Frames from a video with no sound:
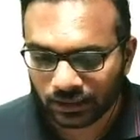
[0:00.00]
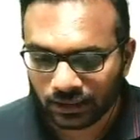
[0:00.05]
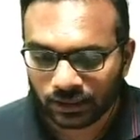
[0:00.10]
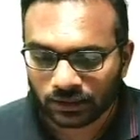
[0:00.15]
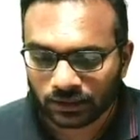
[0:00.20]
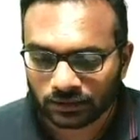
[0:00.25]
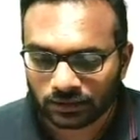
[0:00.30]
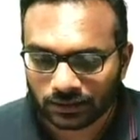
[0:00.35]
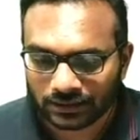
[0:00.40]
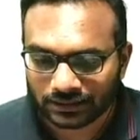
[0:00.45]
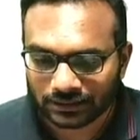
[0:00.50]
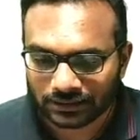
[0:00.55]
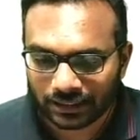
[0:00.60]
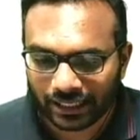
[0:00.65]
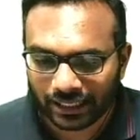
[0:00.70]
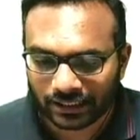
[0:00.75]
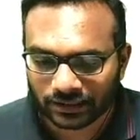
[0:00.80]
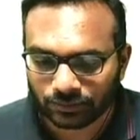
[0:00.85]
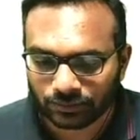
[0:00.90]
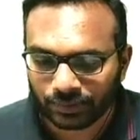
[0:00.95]
So it's
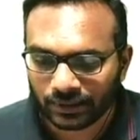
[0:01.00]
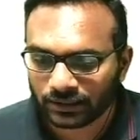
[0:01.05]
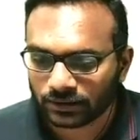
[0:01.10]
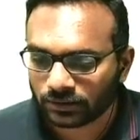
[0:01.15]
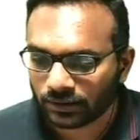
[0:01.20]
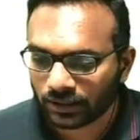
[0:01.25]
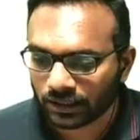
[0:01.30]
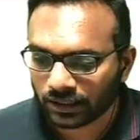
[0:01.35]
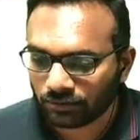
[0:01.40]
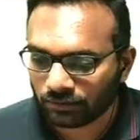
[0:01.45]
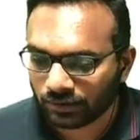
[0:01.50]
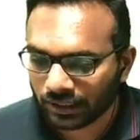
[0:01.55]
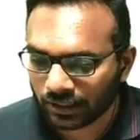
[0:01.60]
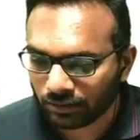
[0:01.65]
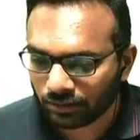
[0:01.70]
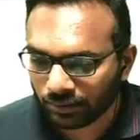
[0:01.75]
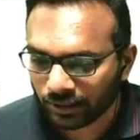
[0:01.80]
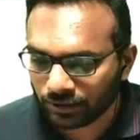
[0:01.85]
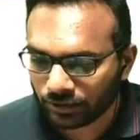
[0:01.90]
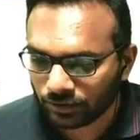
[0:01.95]
x p square divided
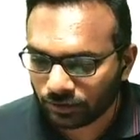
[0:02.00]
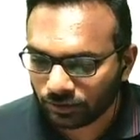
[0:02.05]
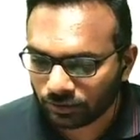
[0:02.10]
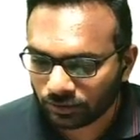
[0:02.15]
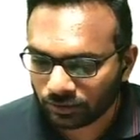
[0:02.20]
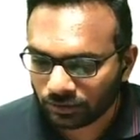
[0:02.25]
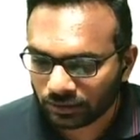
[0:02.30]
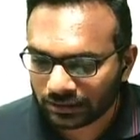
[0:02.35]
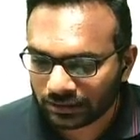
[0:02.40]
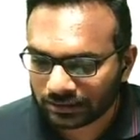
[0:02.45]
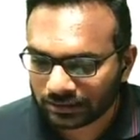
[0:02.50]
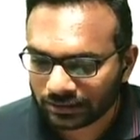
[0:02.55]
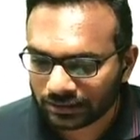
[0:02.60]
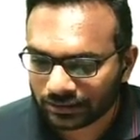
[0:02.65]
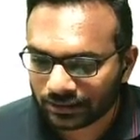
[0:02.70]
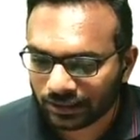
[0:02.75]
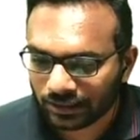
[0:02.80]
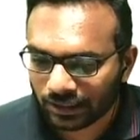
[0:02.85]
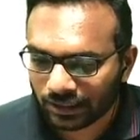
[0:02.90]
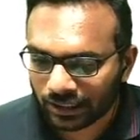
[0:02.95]
by 2. This is
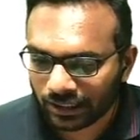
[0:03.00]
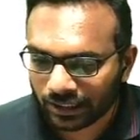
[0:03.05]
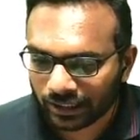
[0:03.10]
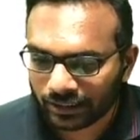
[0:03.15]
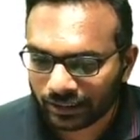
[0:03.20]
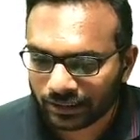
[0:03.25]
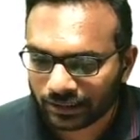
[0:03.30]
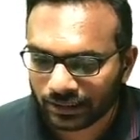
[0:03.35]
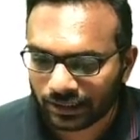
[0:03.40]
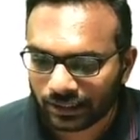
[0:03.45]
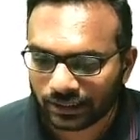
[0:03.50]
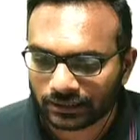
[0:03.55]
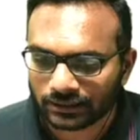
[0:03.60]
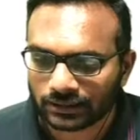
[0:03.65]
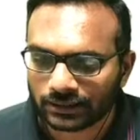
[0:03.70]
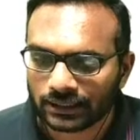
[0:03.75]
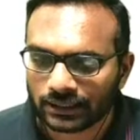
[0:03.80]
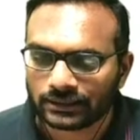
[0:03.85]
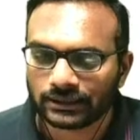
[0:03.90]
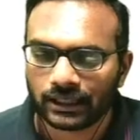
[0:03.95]
the correct answer.
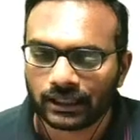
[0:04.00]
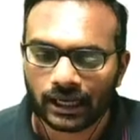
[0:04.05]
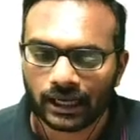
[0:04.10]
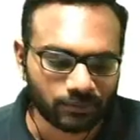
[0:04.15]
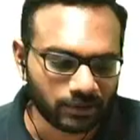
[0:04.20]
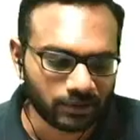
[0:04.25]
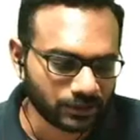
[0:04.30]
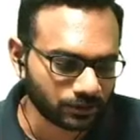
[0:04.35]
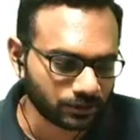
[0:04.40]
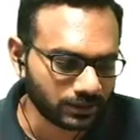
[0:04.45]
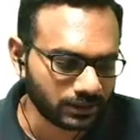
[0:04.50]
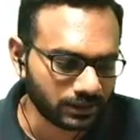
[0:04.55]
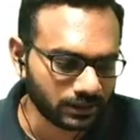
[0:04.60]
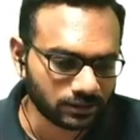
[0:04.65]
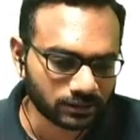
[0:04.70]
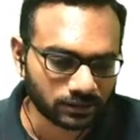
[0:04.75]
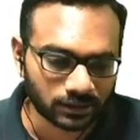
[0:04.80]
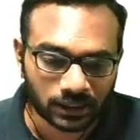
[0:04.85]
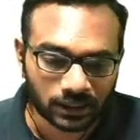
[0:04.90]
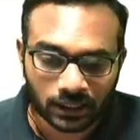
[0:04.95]
That's the Hamiltonian.
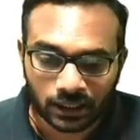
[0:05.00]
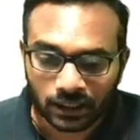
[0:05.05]
Right.